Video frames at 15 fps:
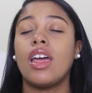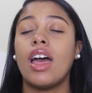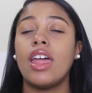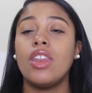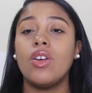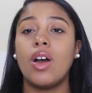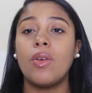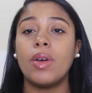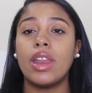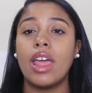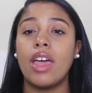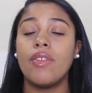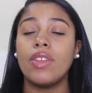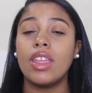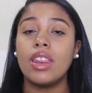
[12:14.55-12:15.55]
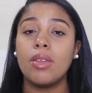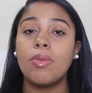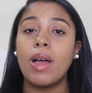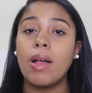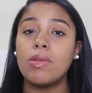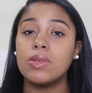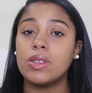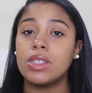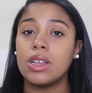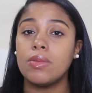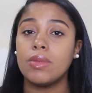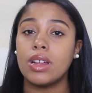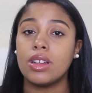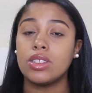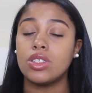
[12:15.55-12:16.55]
I know I wouldn't have any problems with
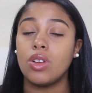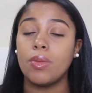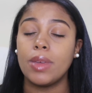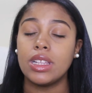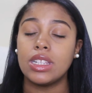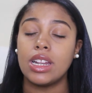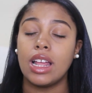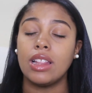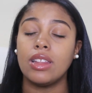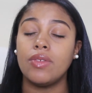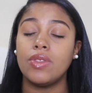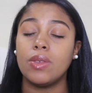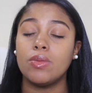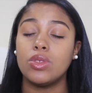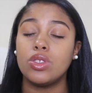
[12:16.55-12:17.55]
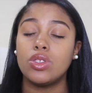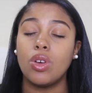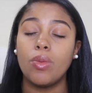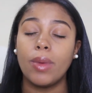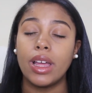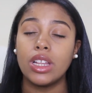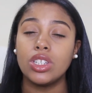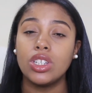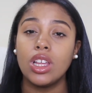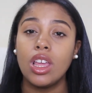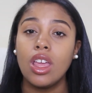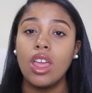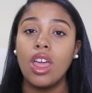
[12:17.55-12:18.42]
them. They're so amazing. I love them so much.